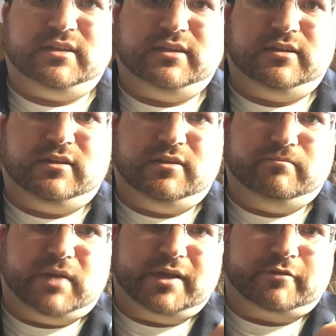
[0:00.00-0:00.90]
the little
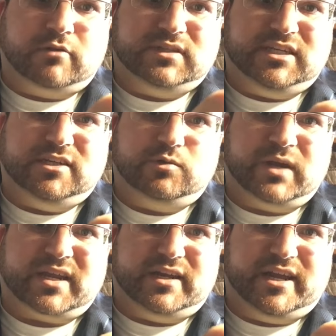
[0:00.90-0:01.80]
Micro Dean
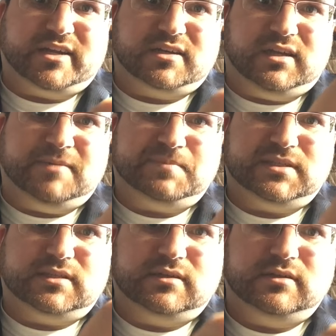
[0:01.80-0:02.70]
quick connect
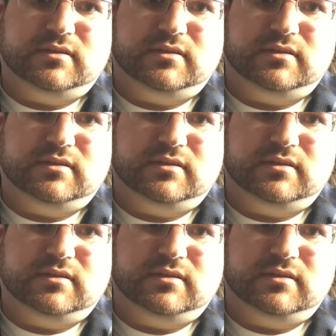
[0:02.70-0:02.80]
clips.